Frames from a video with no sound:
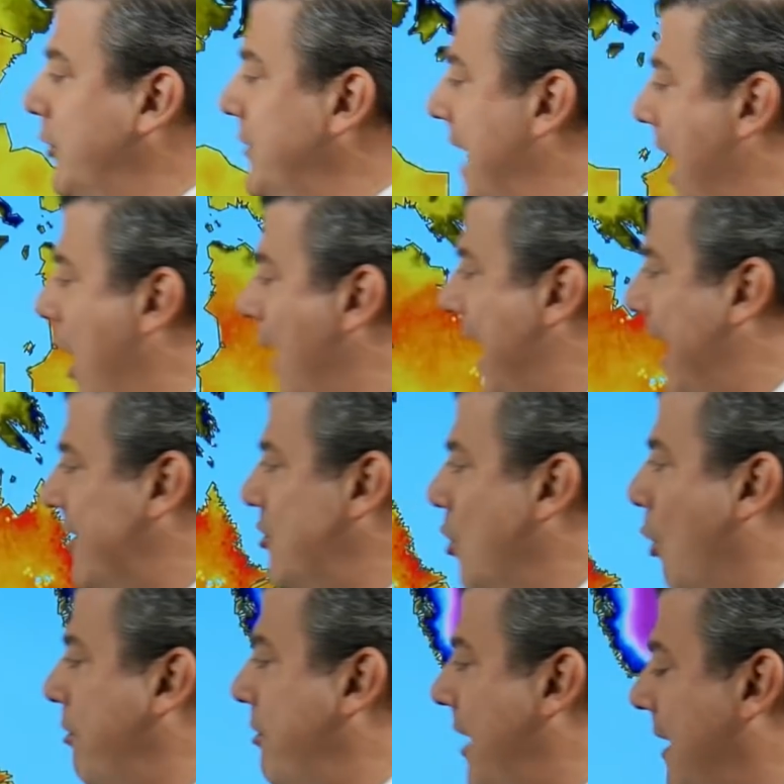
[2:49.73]
now at
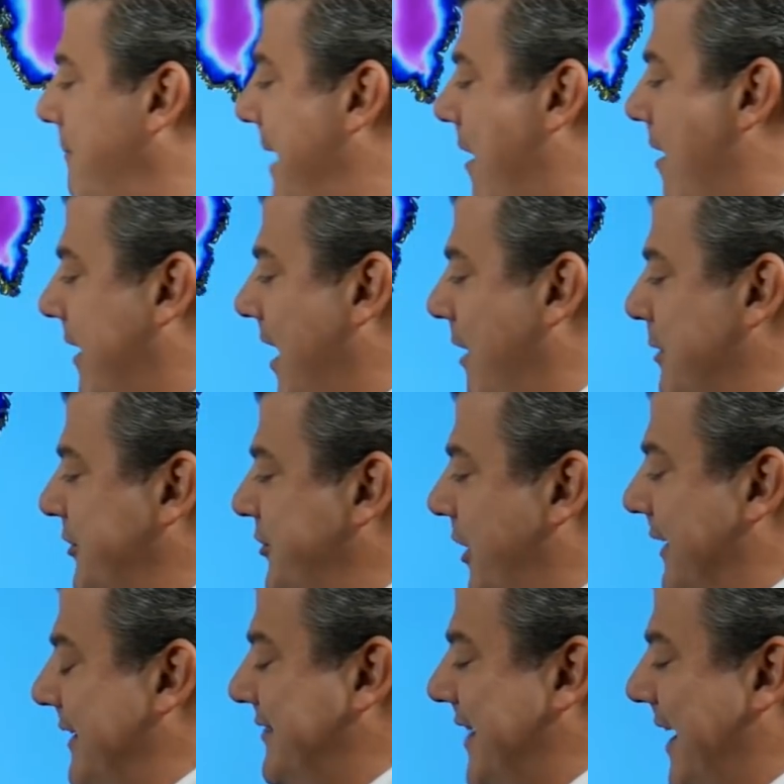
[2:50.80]
North America, we're
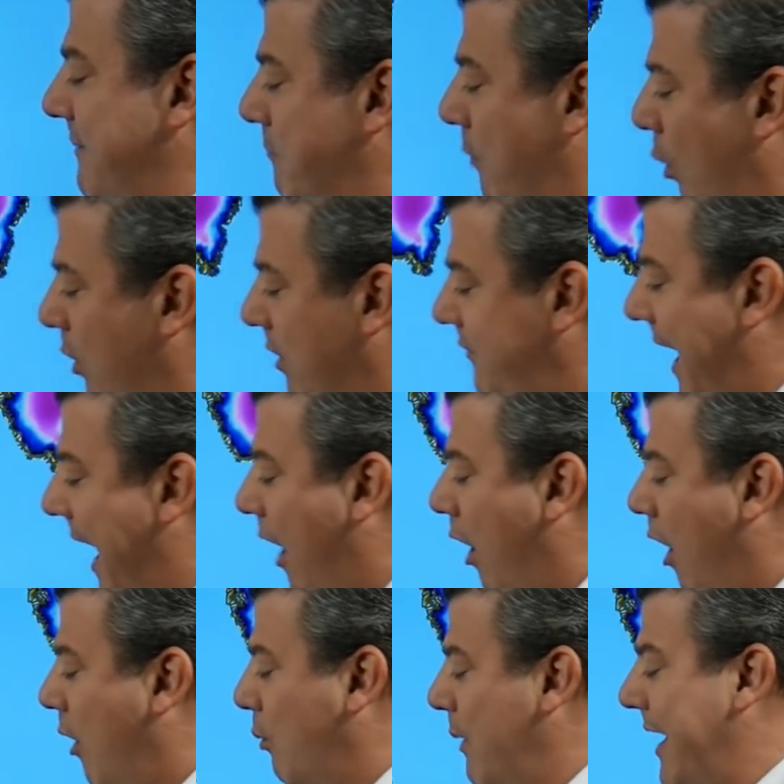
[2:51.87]
certainly seeing more of that
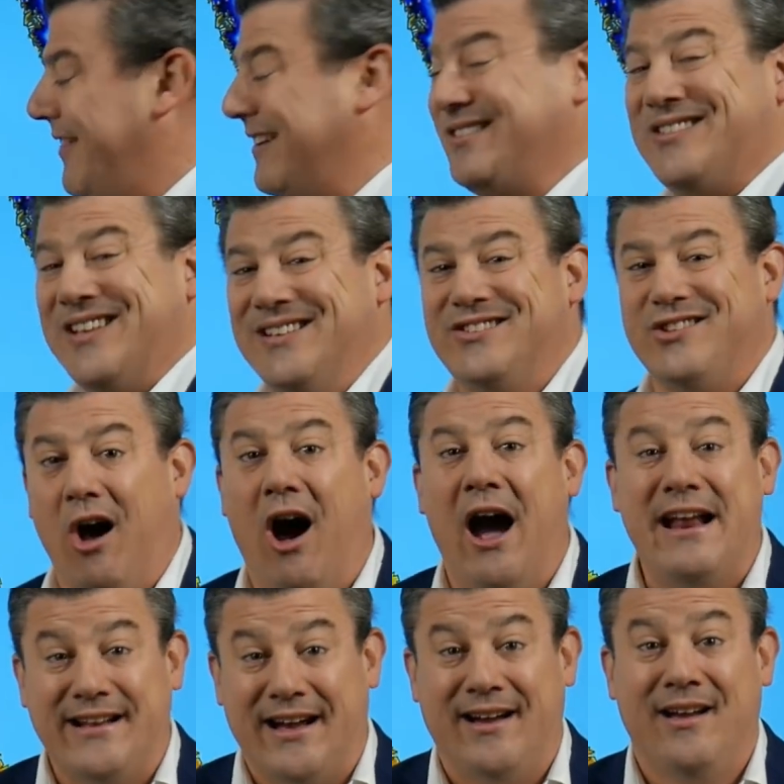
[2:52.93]
hot weather since
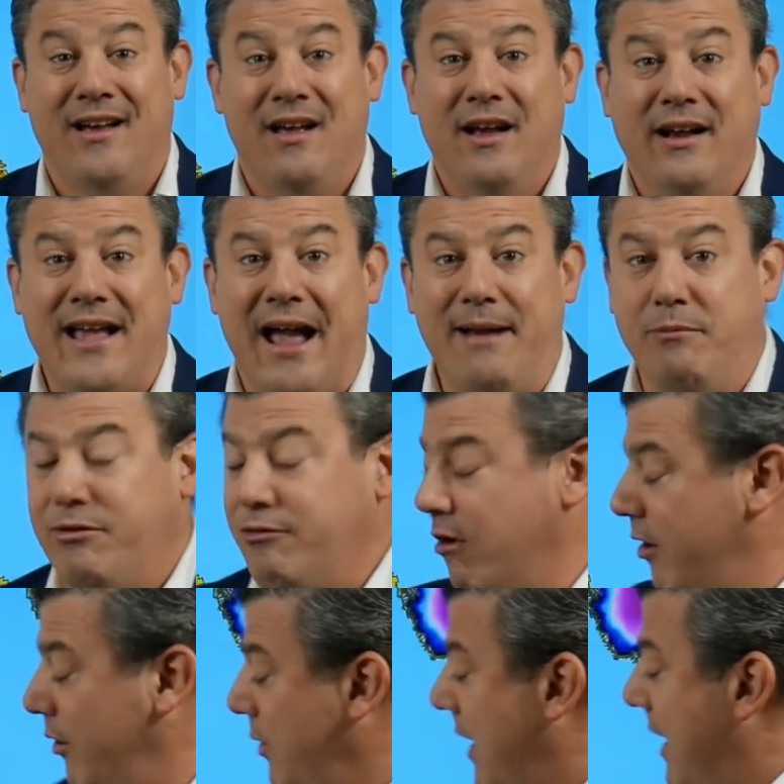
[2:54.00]
Ida came
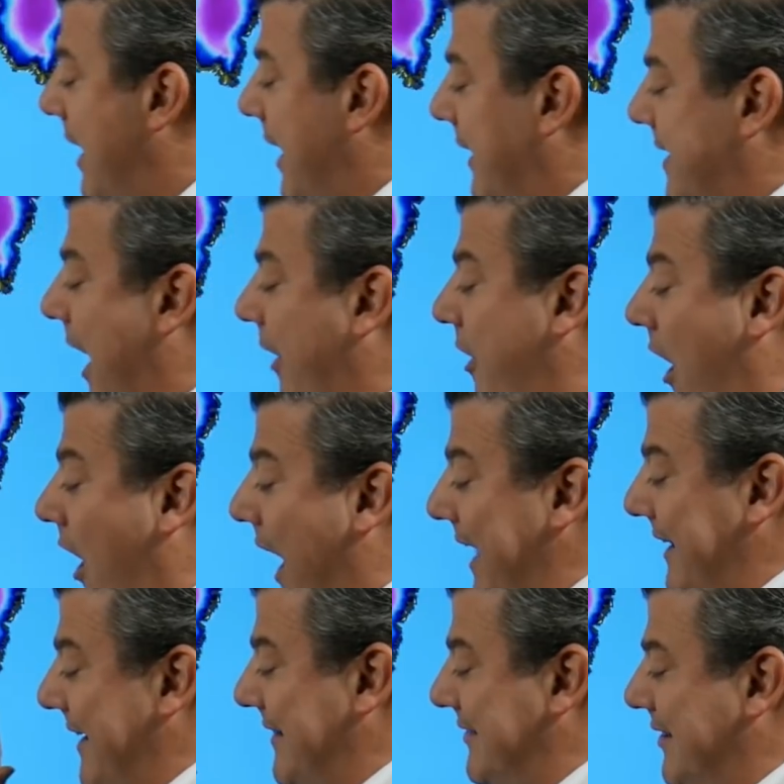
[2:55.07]
through. Now that
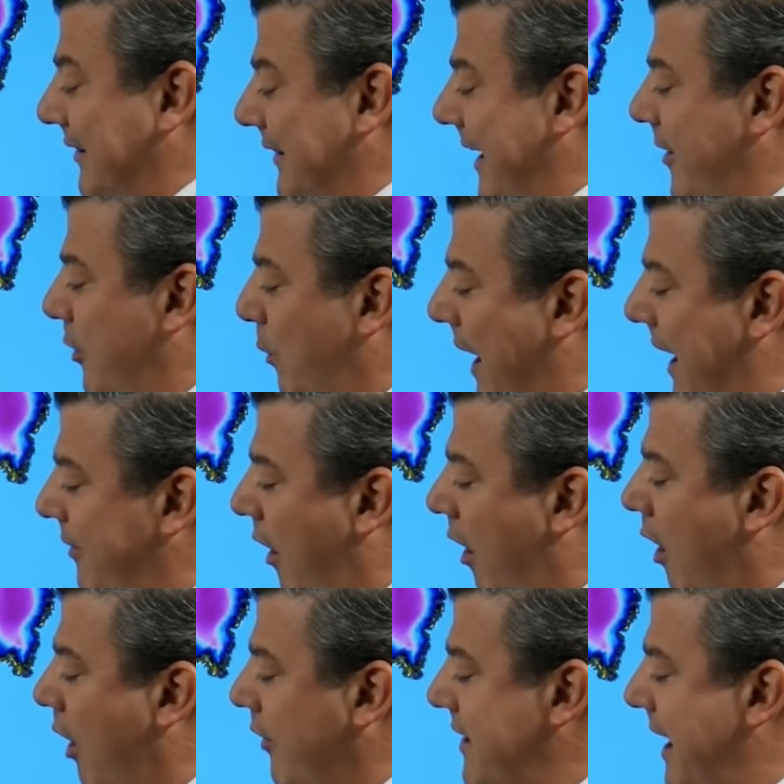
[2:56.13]
Ida has cleared away the
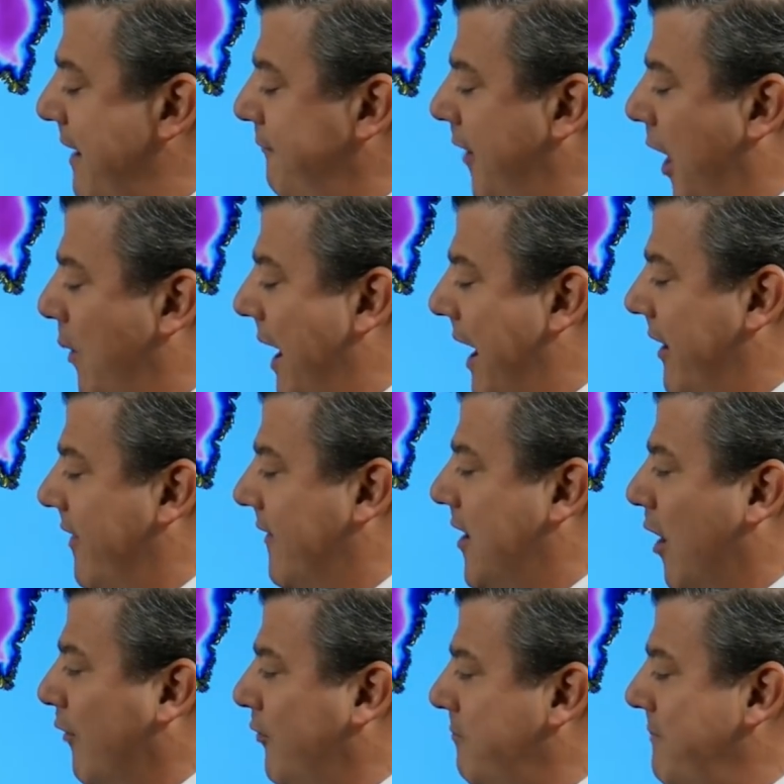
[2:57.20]
hot airflow out of the
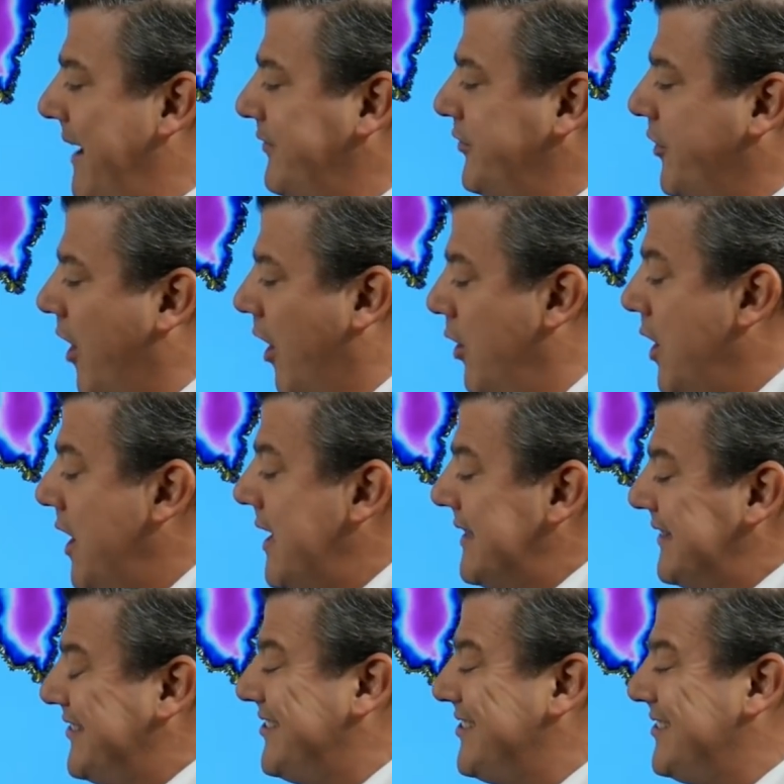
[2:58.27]
Gulf of Mexico,
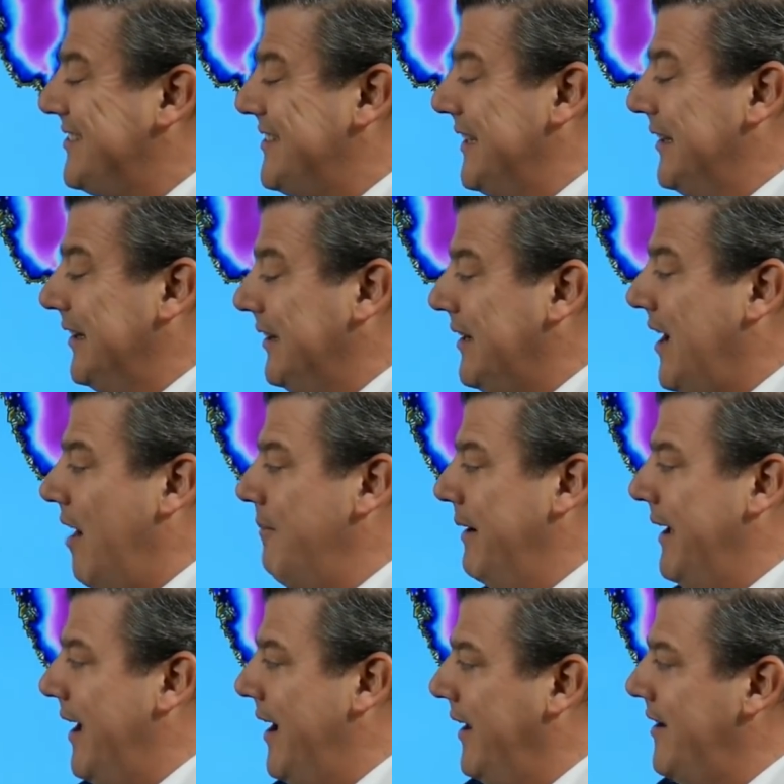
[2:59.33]
still
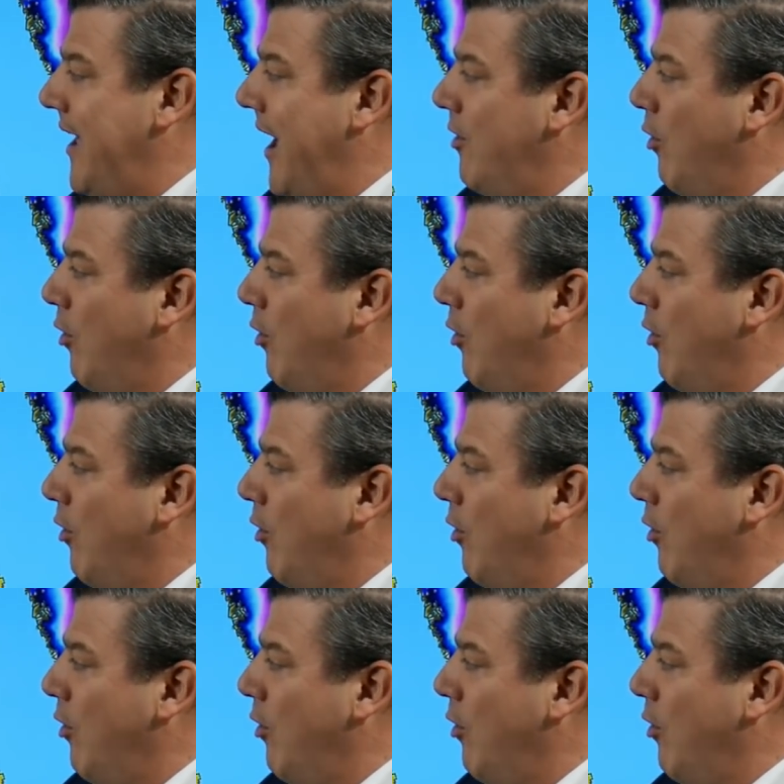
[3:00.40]
coming in and